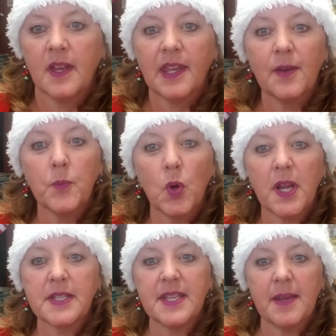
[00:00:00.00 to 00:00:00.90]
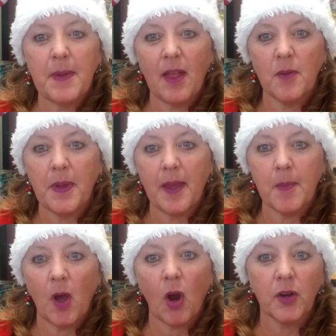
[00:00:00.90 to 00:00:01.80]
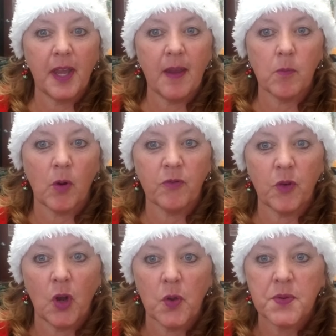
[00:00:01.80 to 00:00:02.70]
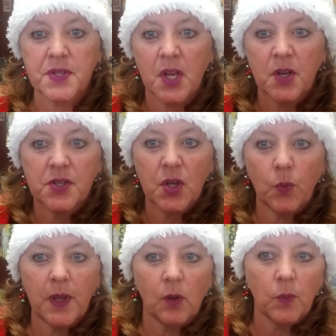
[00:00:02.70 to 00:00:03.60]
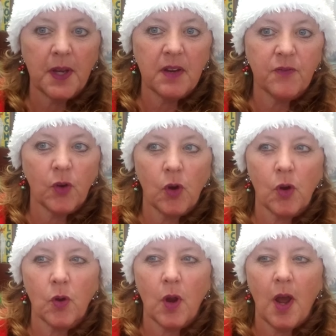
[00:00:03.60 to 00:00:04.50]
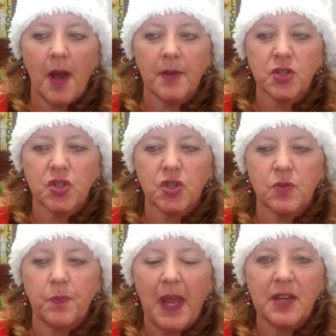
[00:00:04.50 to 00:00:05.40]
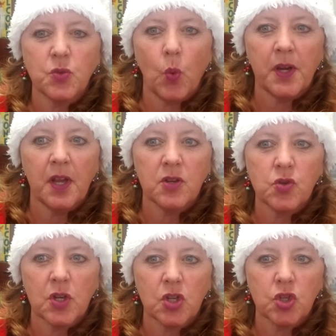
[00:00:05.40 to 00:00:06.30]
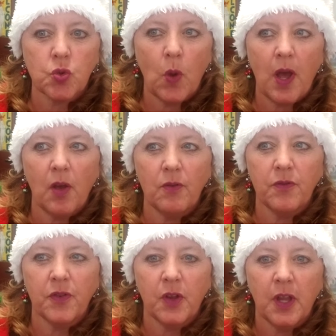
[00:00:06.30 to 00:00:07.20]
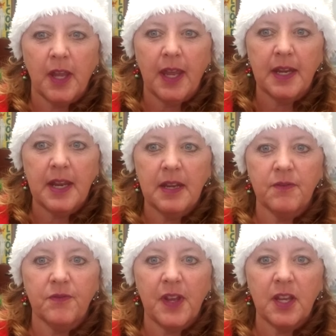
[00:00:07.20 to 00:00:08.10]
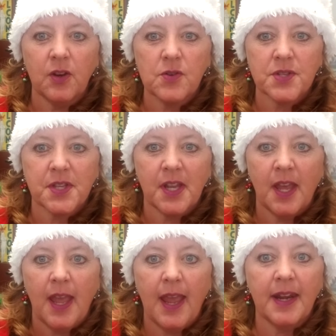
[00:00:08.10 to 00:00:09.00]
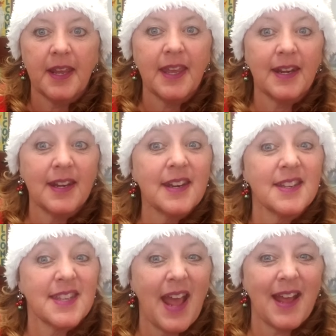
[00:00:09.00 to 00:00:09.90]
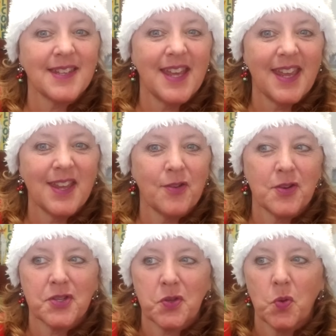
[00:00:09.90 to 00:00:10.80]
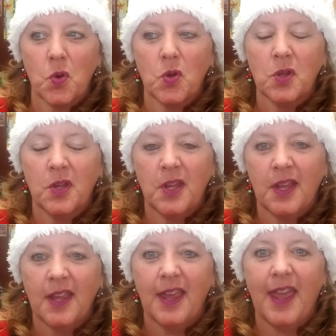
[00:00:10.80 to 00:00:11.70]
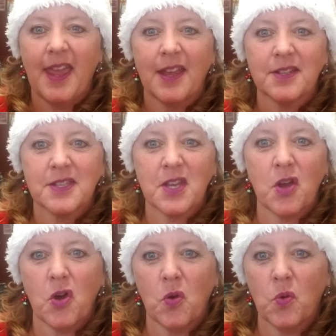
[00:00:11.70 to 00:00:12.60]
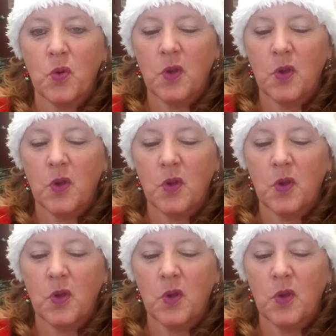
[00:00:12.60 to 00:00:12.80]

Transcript: Good morning, Team Alabama. Our camera froze, so we are ready for page 112 in Hidden Figures. And again, it is hat day here at school, and so